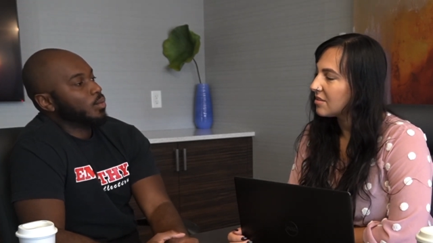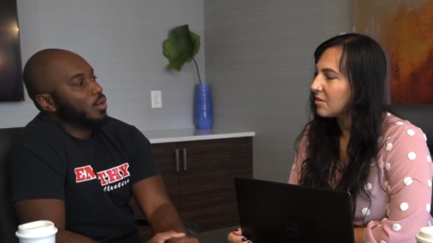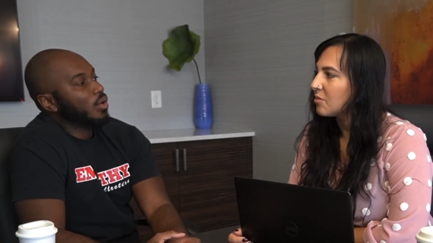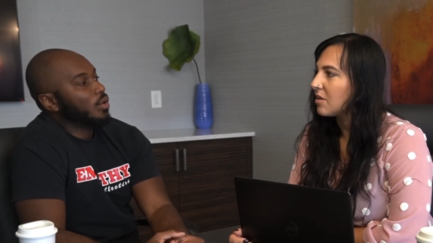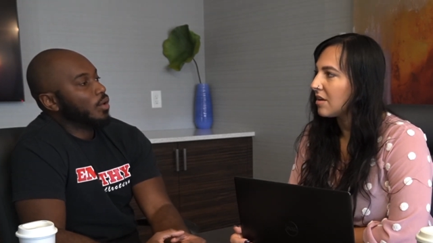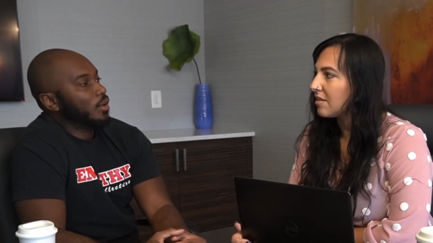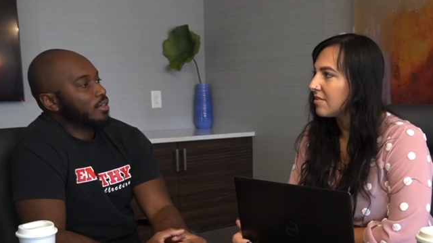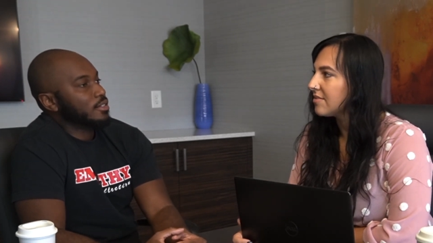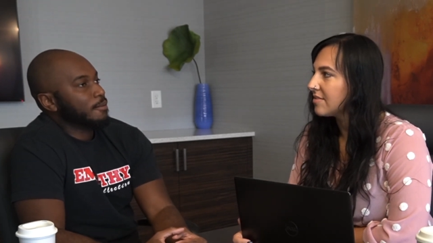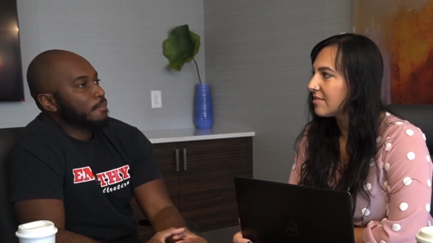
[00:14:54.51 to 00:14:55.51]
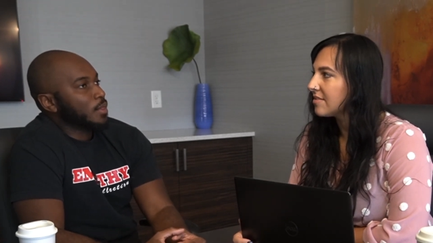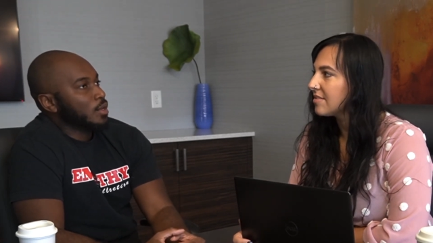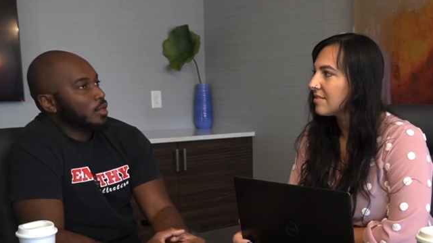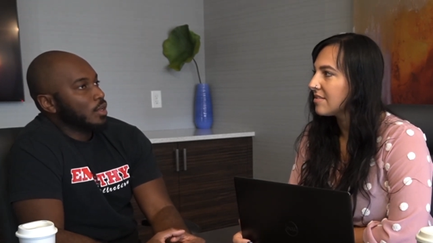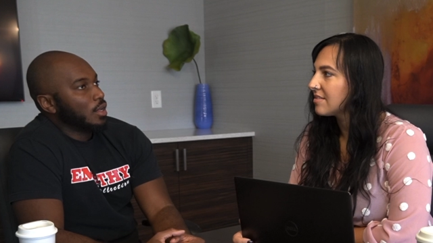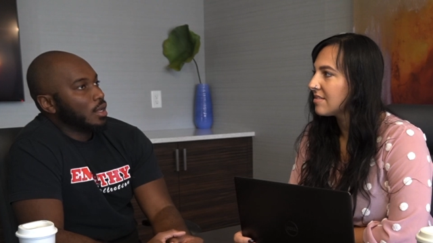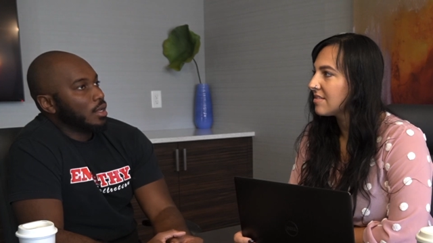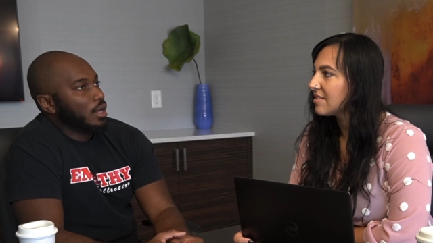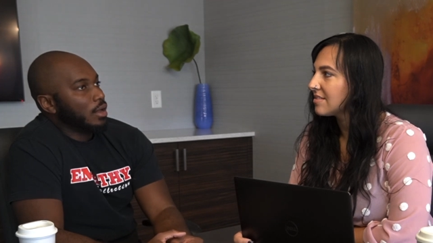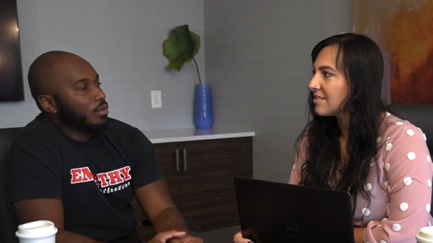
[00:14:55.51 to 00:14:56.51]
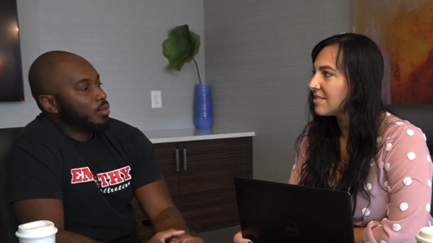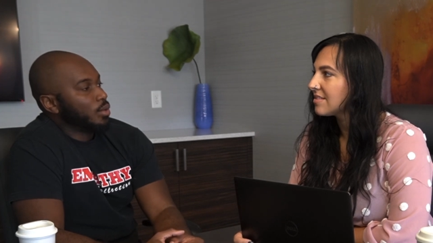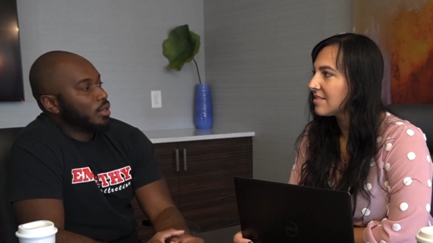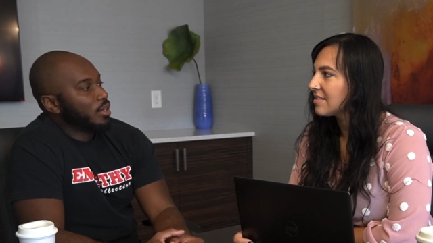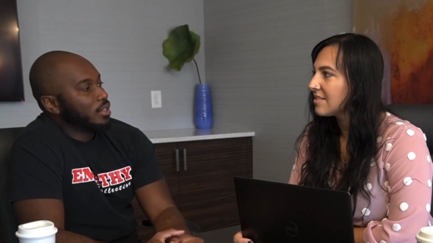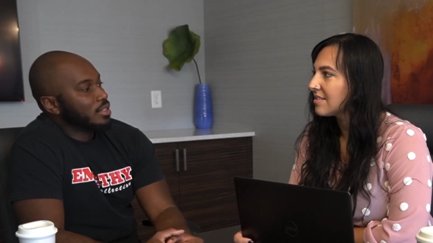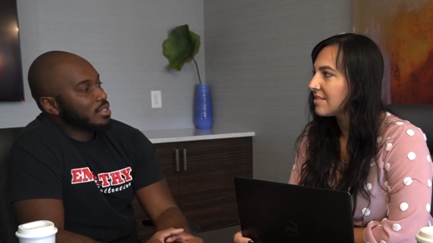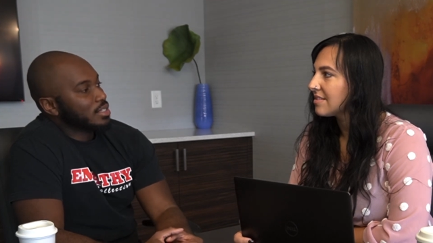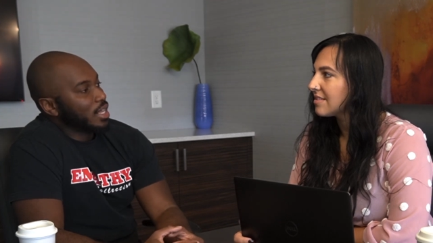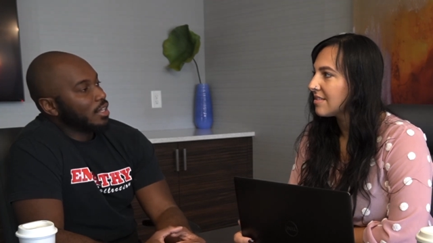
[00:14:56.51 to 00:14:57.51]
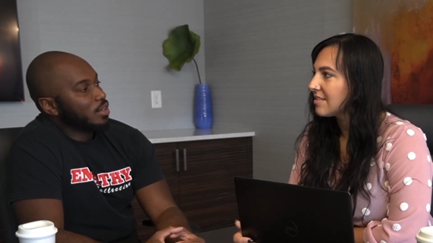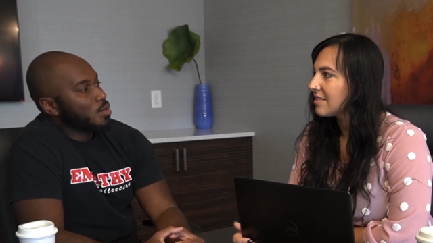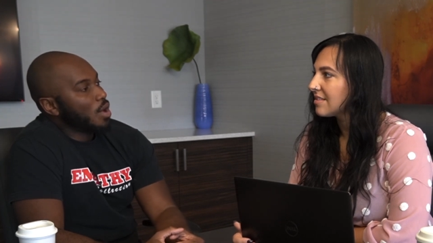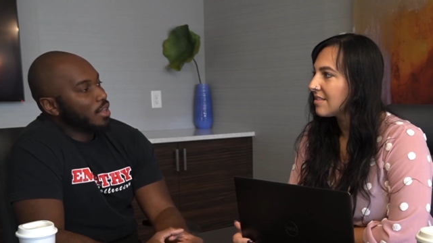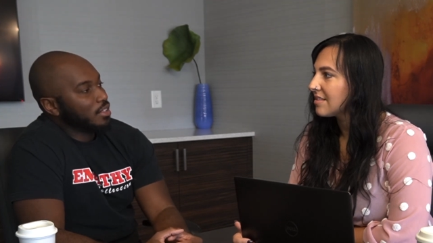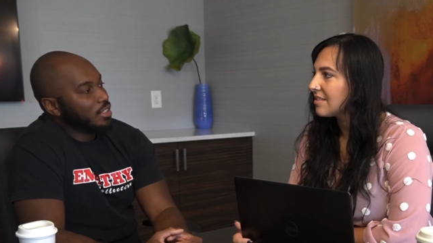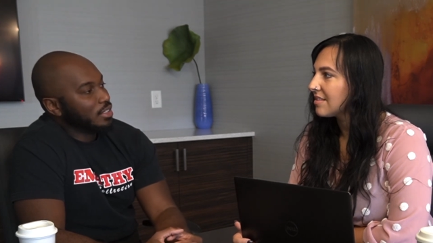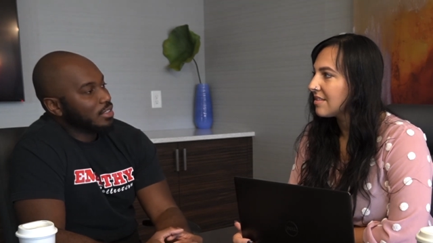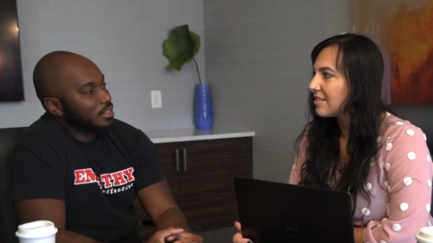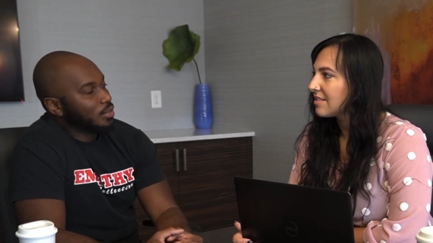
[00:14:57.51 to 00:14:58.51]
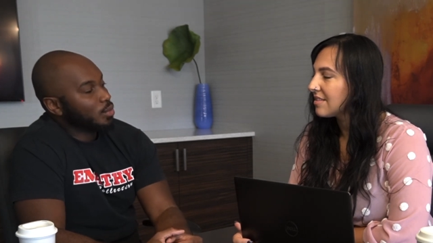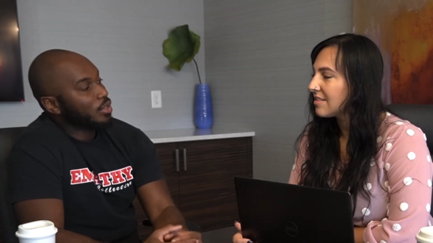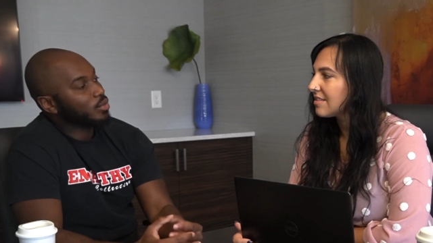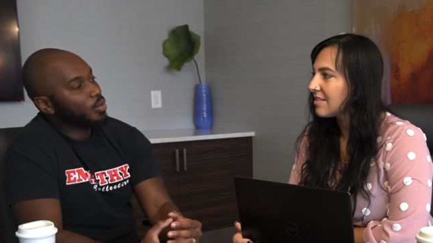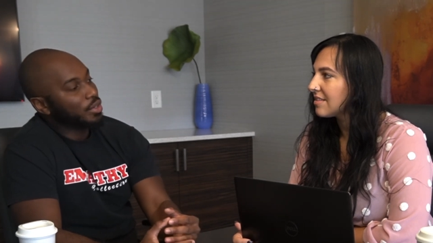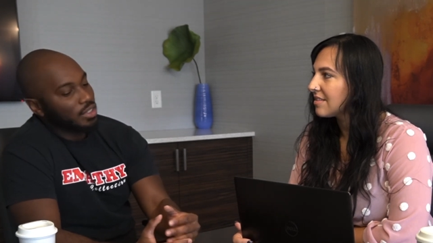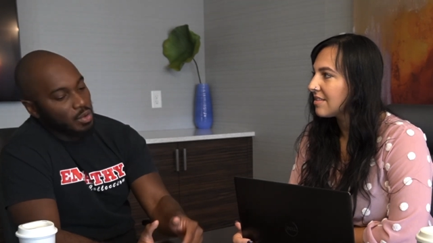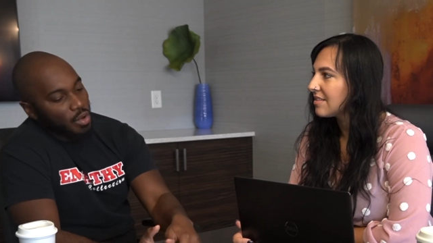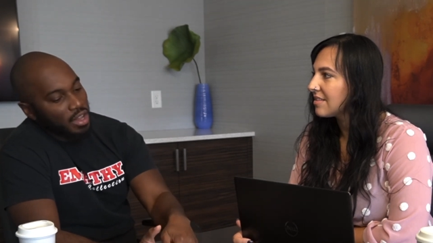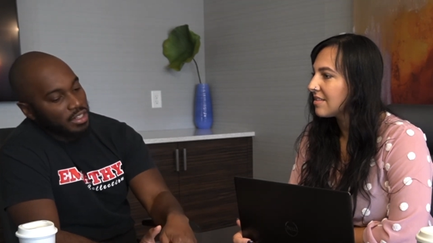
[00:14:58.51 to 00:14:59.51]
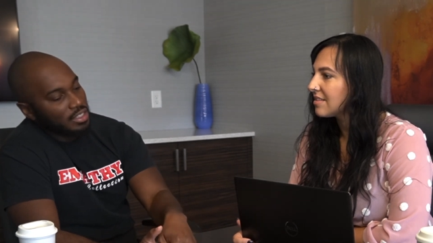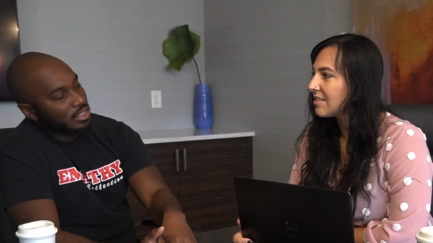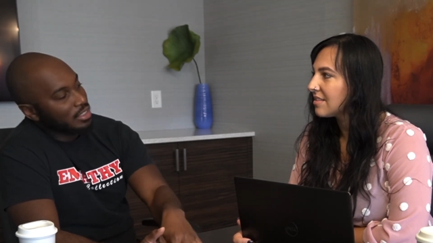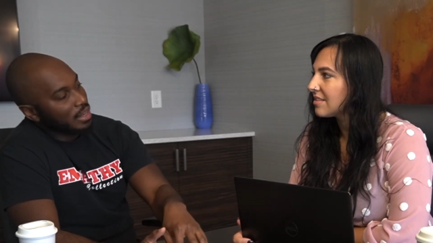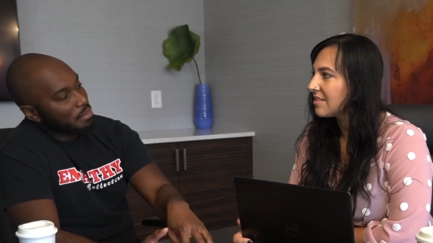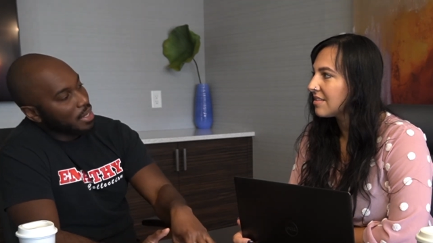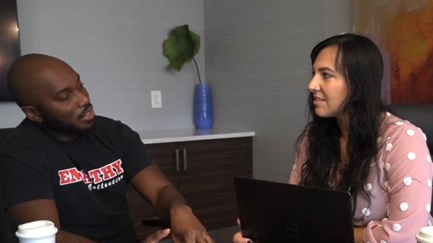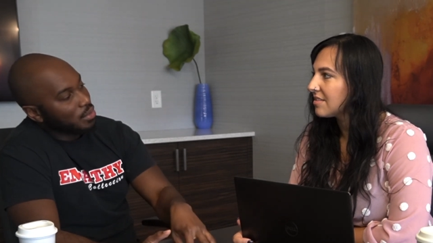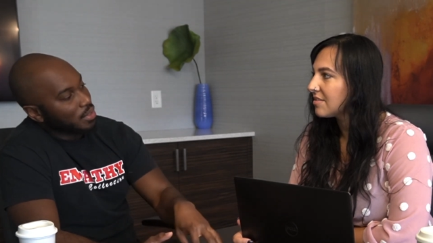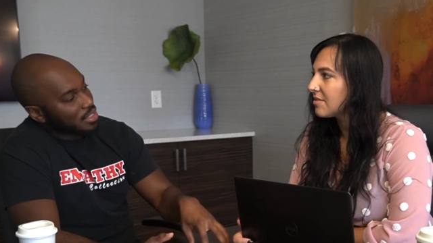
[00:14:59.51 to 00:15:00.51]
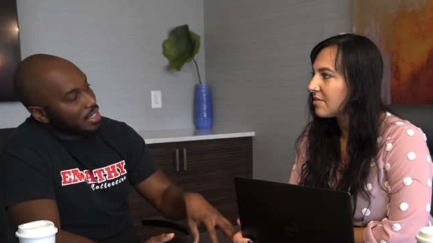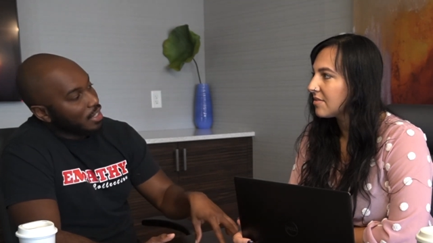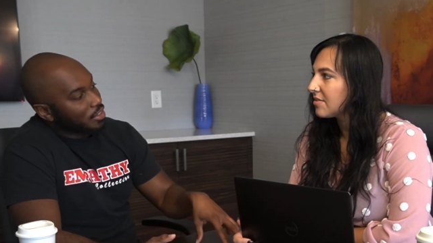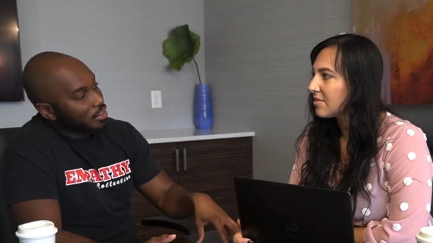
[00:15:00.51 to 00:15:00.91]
Speaker 1: What are what are the stellar qualities? What what are the qualities that make you a stellar